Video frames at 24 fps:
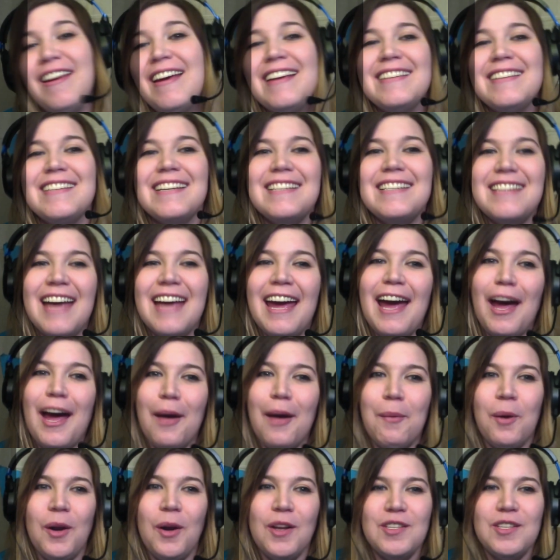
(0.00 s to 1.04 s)
Today I
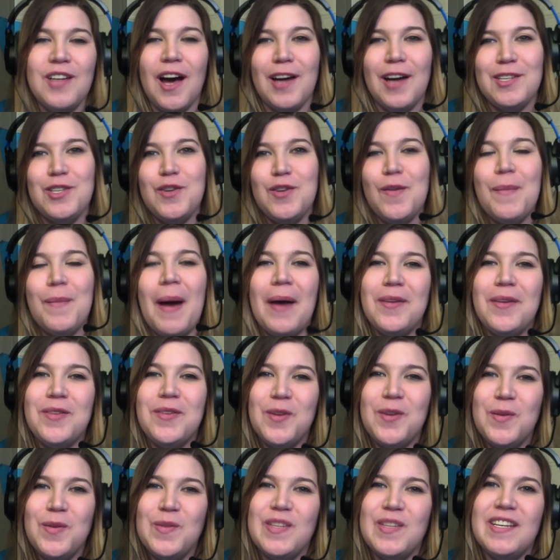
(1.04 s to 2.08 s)
want to talk to you about
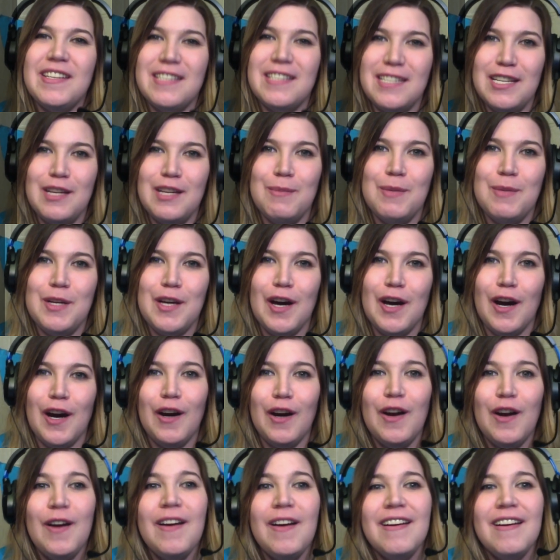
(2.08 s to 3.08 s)
using T P R.